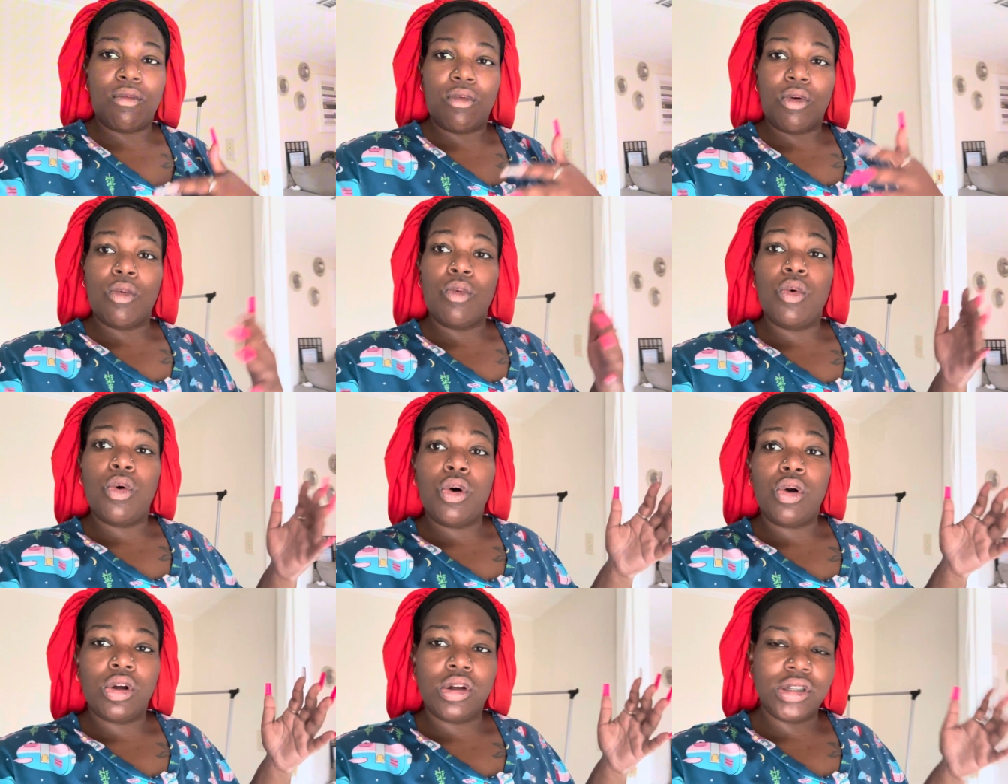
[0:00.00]

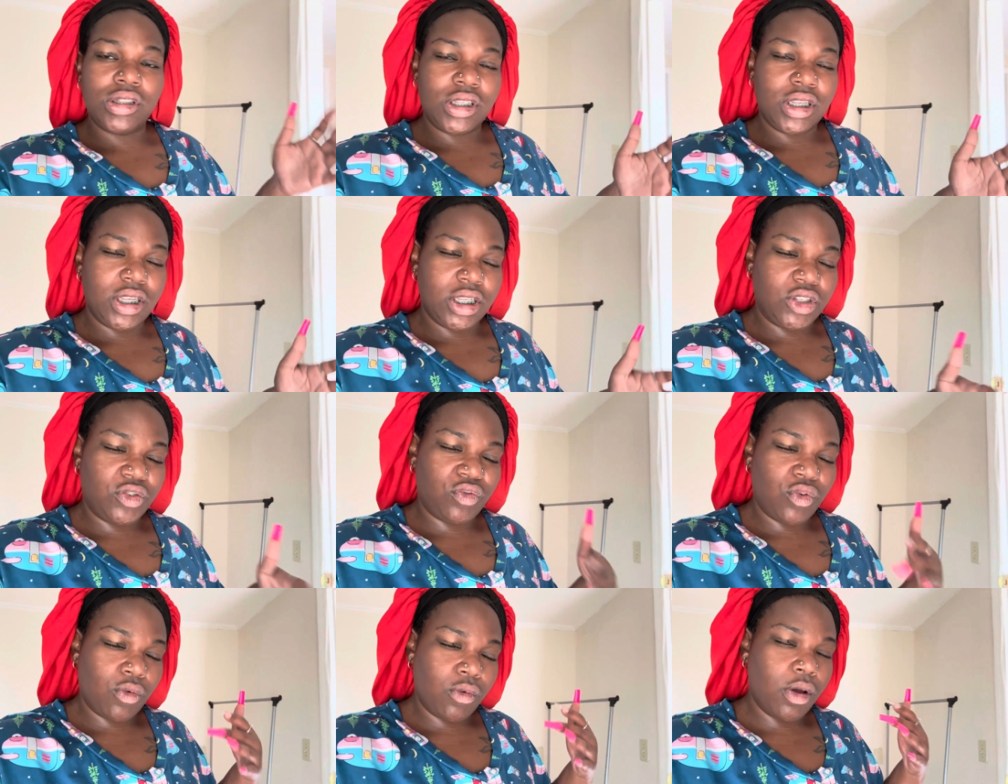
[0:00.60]
rewards us
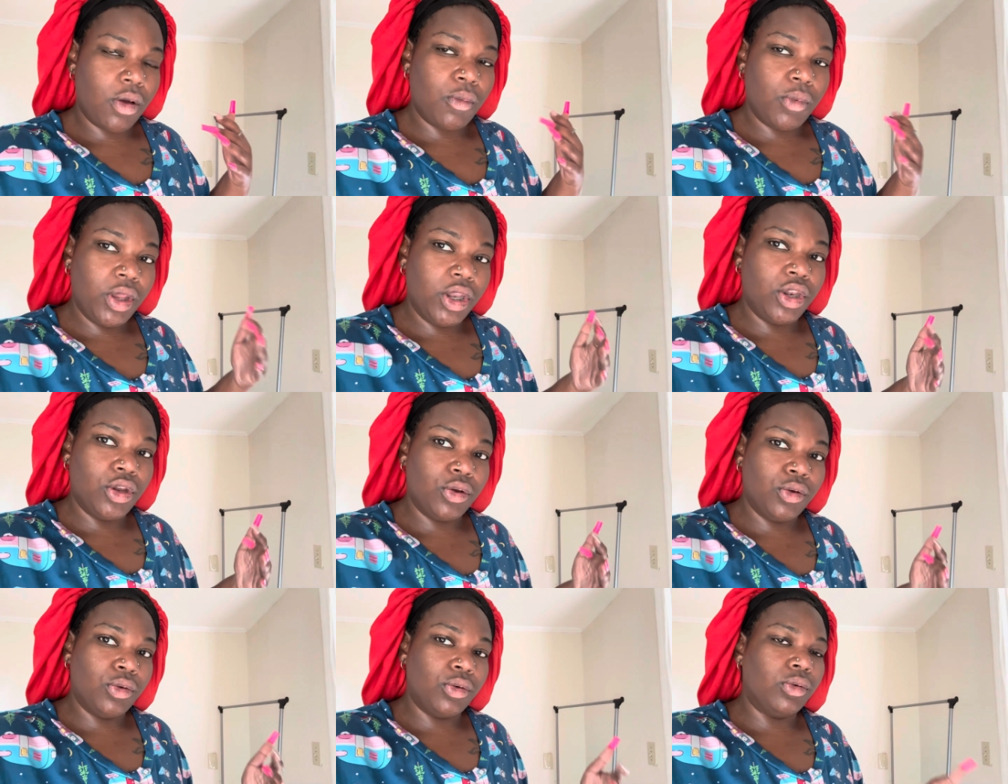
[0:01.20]
for what we
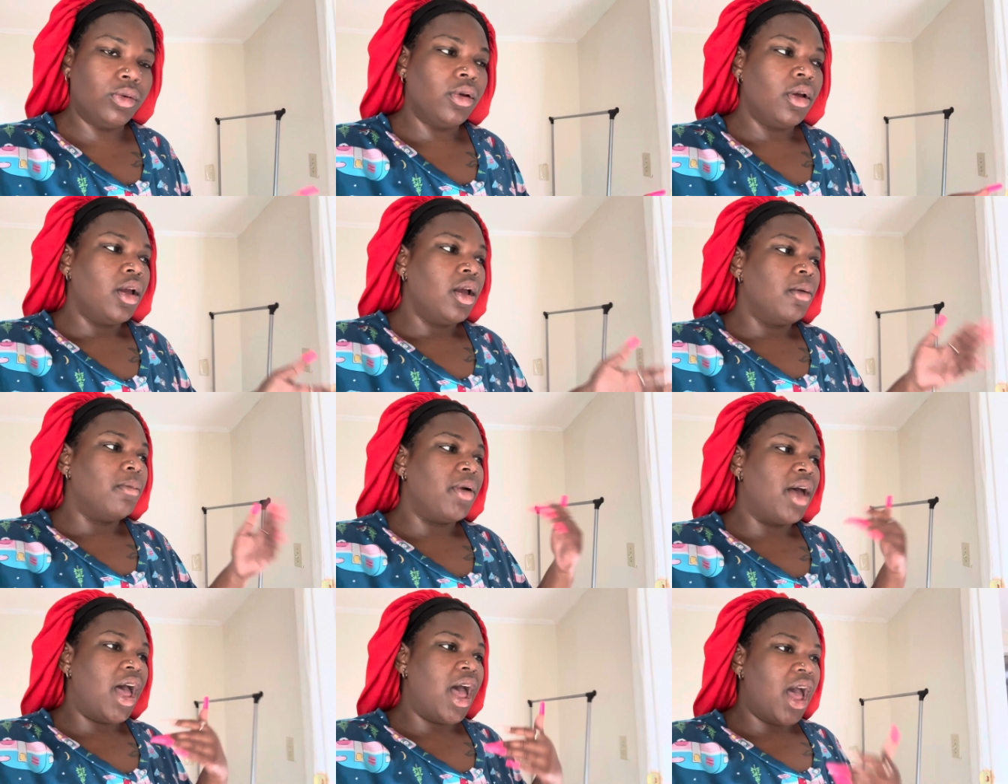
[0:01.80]
do
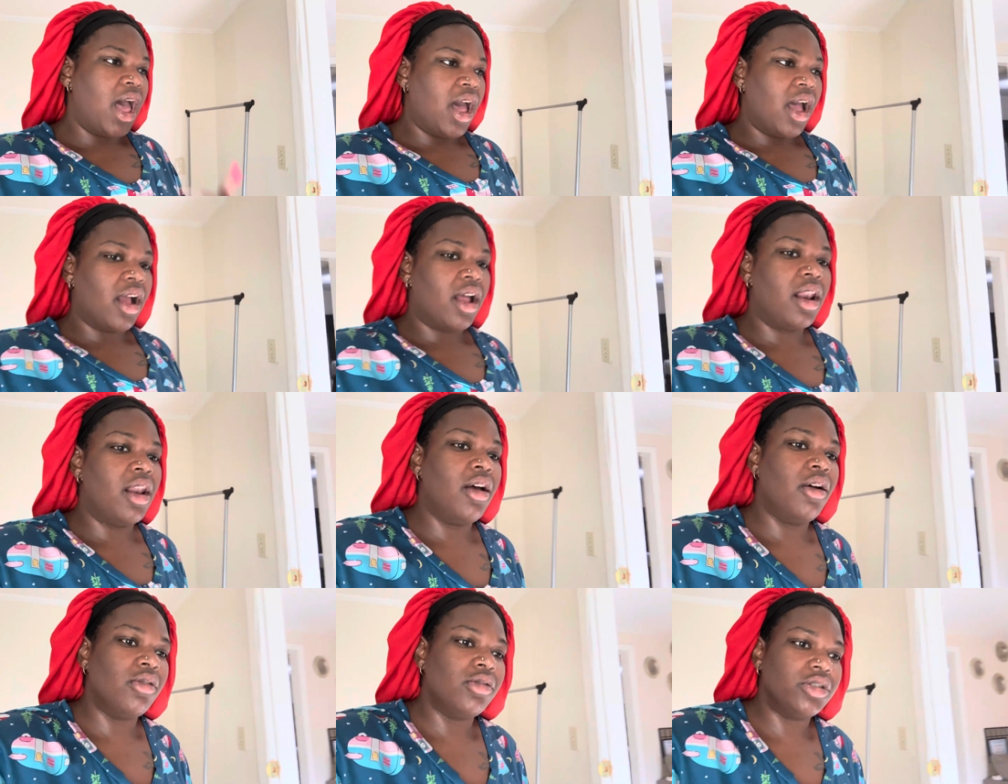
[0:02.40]
behind
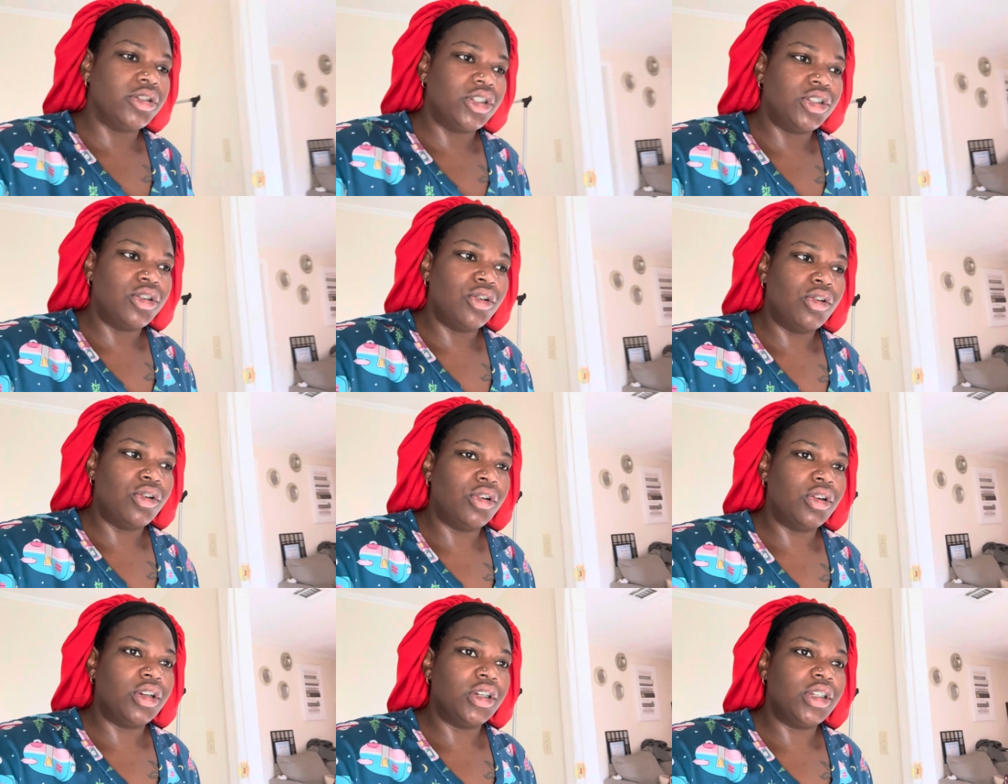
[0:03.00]
closed
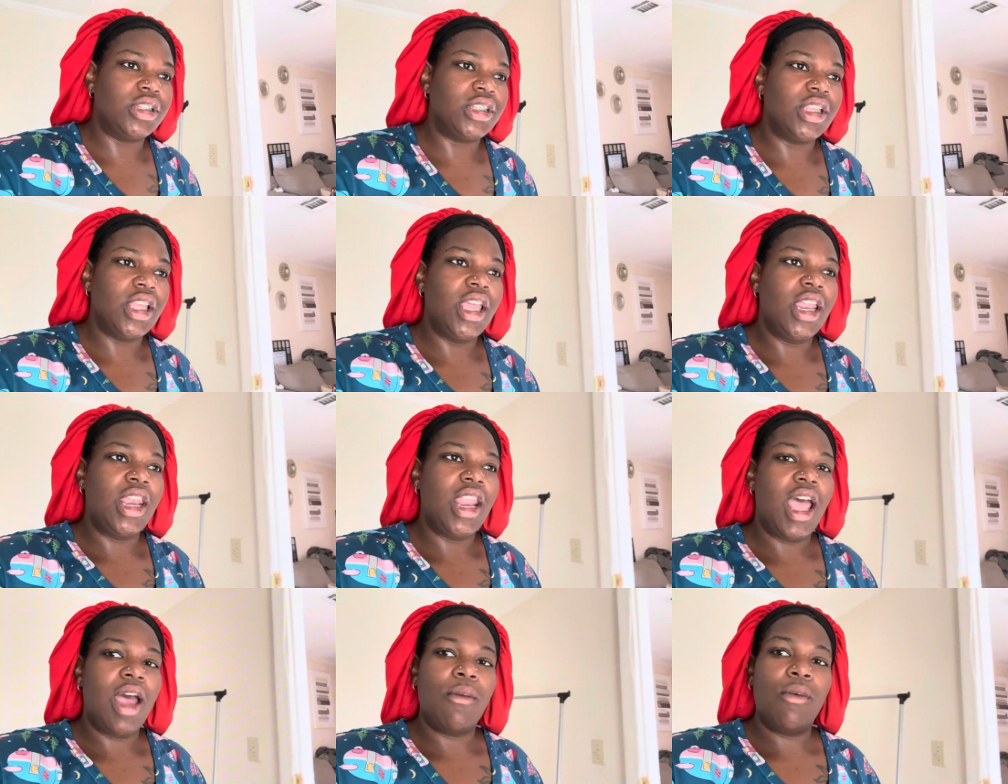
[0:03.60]
doors and
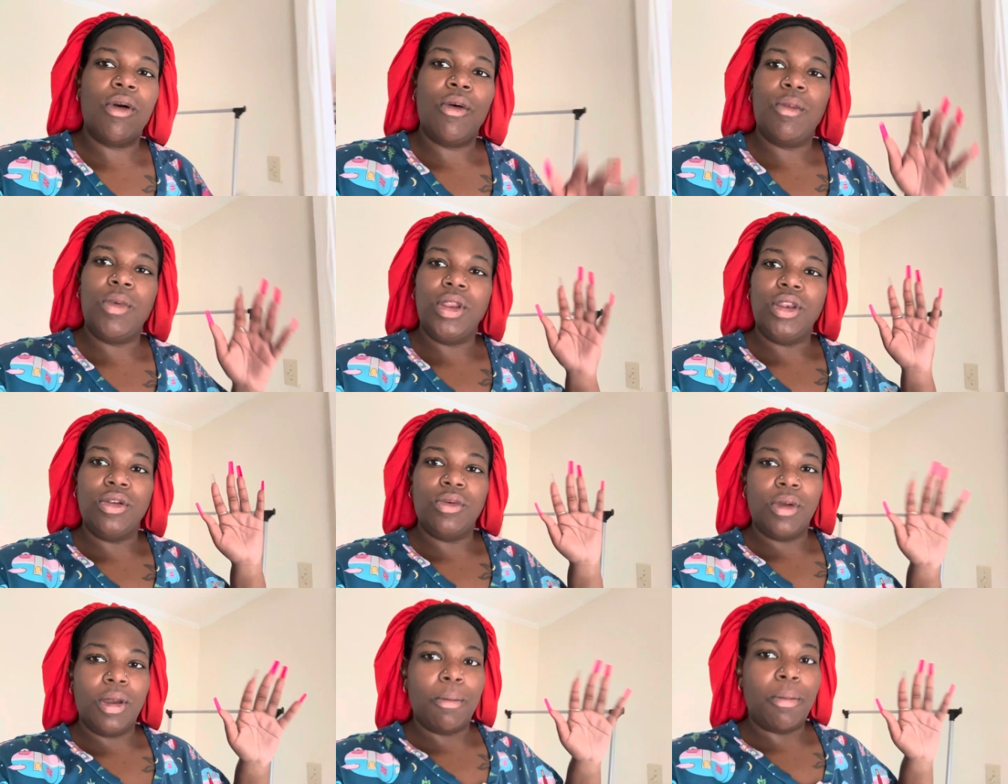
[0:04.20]
not what we
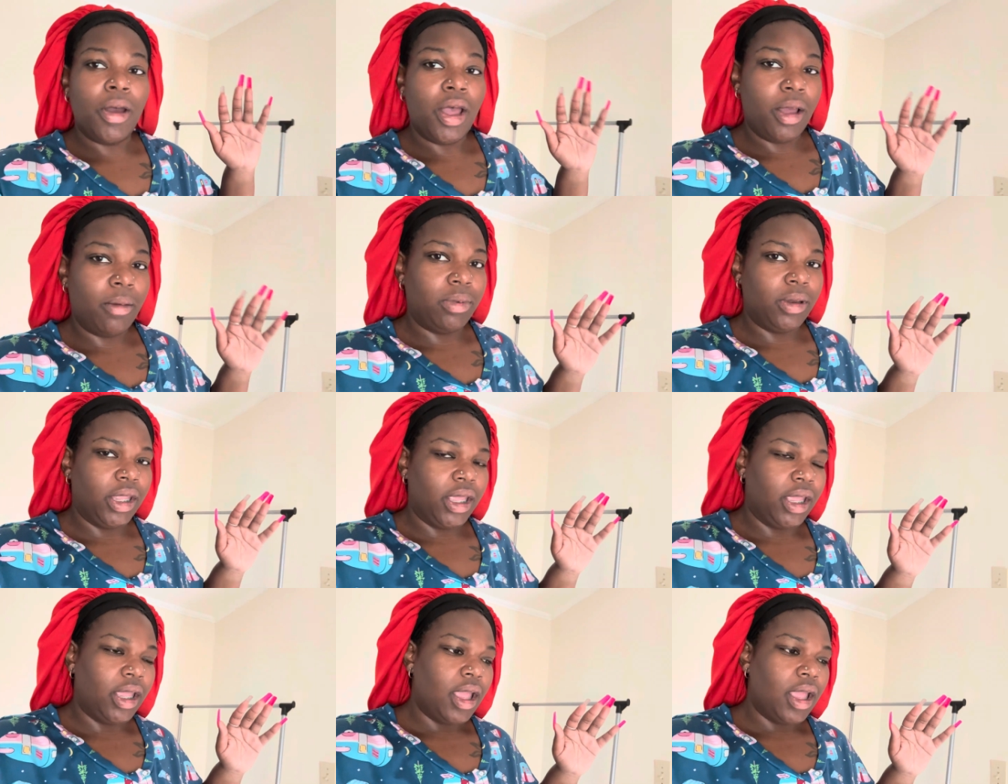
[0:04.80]
do in public.